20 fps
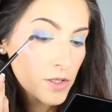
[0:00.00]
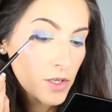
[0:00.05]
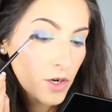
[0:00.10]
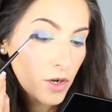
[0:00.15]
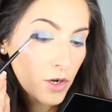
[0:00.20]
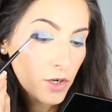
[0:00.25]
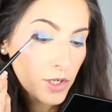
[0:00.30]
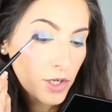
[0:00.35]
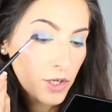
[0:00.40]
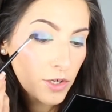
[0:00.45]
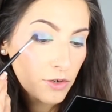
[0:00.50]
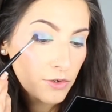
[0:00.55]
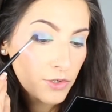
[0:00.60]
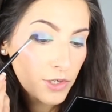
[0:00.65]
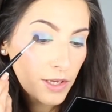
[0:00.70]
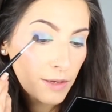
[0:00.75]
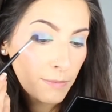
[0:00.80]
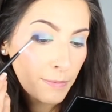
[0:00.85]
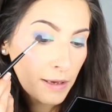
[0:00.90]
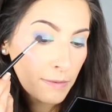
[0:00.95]
So not
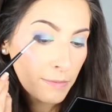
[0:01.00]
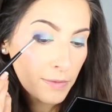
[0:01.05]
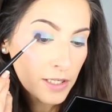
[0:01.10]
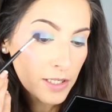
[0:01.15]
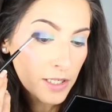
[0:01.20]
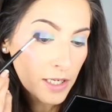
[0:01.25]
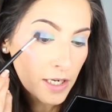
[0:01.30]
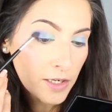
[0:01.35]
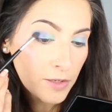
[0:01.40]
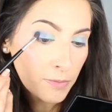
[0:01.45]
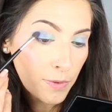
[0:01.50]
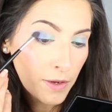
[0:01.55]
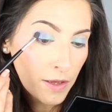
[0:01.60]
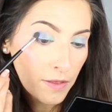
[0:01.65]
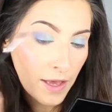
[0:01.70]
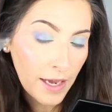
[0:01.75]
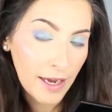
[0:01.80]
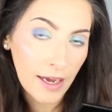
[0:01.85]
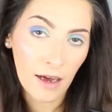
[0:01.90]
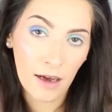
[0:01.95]
hugely pigmented,
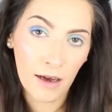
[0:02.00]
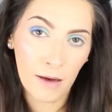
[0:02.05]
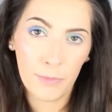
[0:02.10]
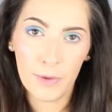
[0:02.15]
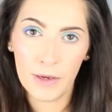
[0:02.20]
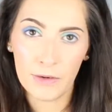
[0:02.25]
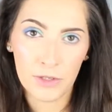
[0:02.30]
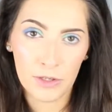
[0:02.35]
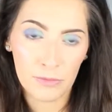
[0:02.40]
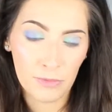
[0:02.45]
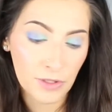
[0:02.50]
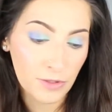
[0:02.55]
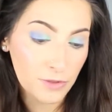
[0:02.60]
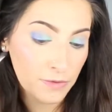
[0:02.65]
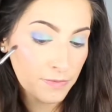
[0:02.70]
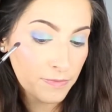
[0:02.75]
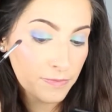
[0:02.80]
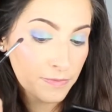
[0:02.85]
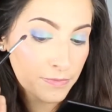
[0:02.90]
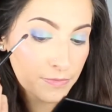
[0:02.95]
but they are
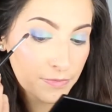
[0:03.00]
buildable.